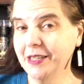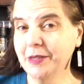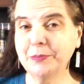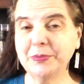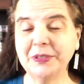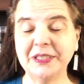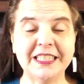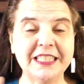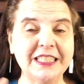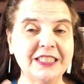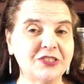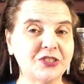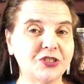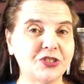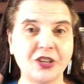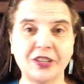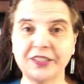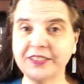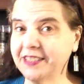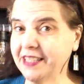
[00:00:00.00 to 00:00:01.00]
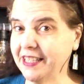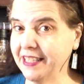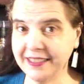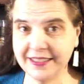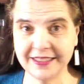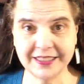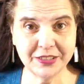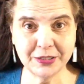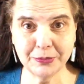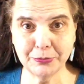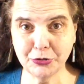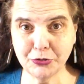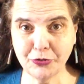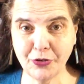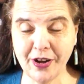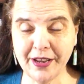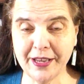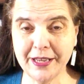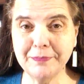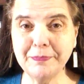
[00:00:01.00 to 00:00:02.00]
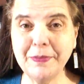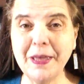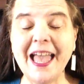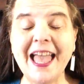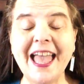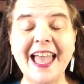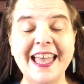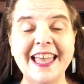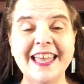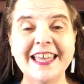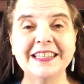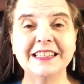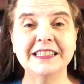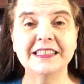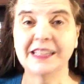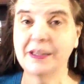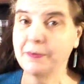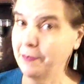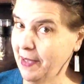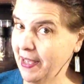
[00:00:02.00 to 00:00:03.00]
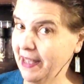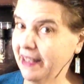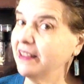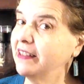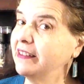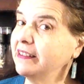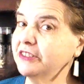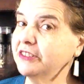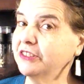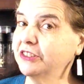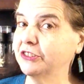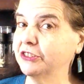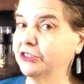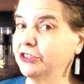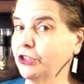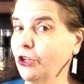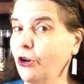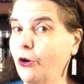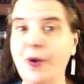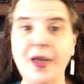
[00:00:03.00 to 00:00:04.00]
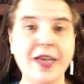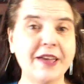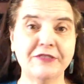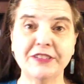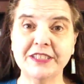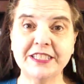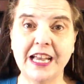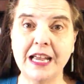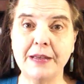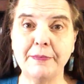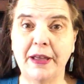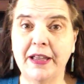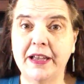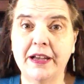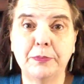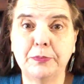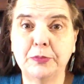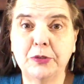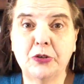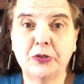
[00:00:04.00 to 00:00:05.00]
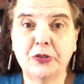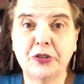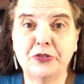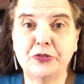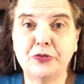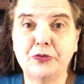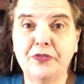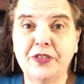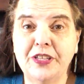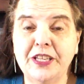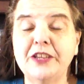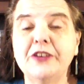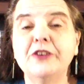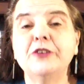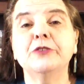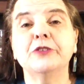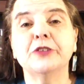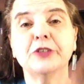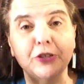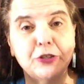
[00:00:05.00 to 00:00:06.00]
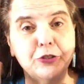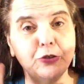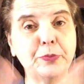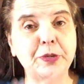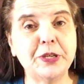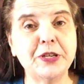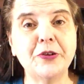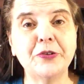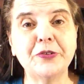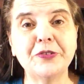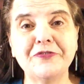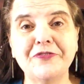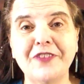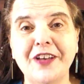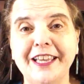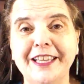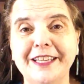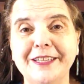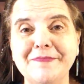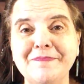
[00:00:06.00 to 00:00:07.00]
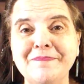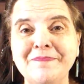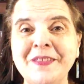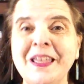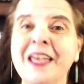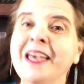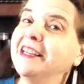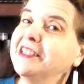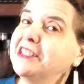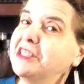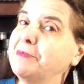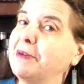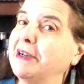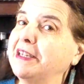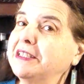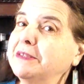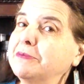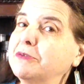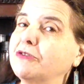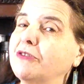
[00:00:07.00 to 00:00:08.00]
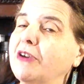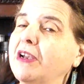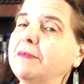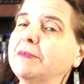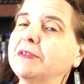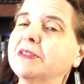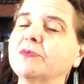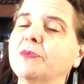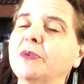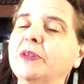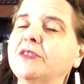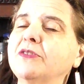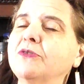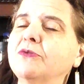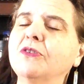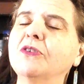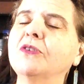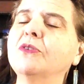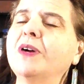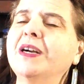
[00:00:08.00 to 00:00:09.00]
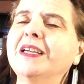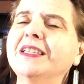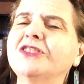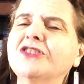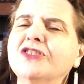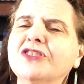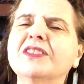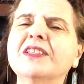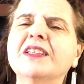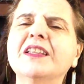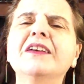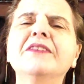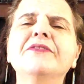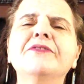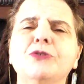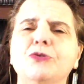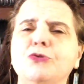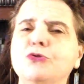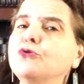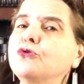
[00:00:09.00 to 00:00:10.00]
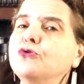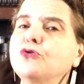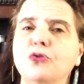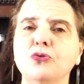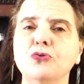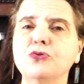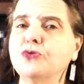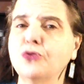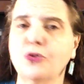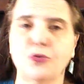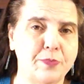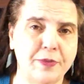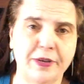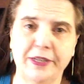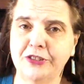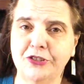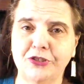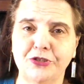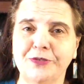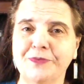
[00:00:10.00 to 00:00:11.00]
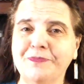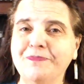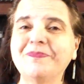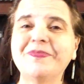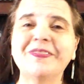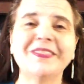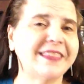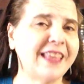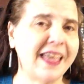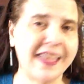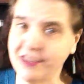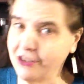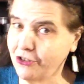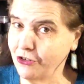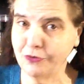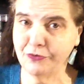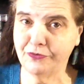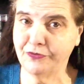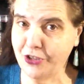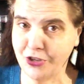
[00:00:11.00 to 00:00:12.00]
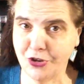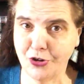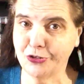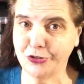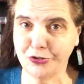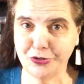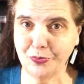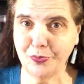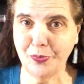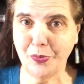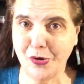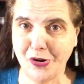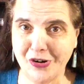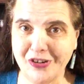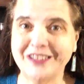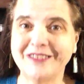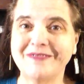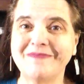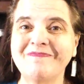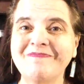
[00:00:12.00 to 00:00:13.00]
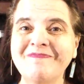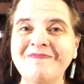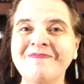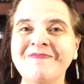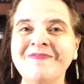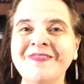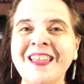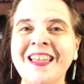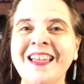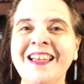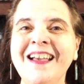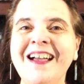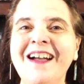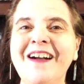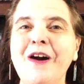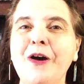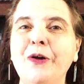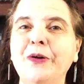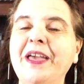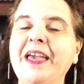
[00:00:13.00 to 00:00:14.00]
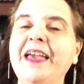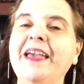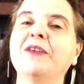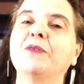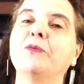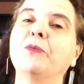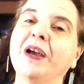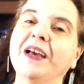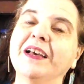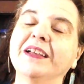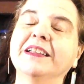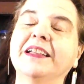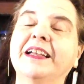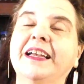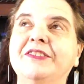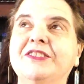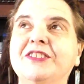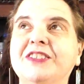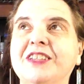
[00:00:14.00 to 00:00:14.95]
Please just hit the subscribe and the bell so every time I upload a new video, you'll be notified. And to my subscribers, well, you know I just love you so, so much. Thank you for your support. Okay, well, I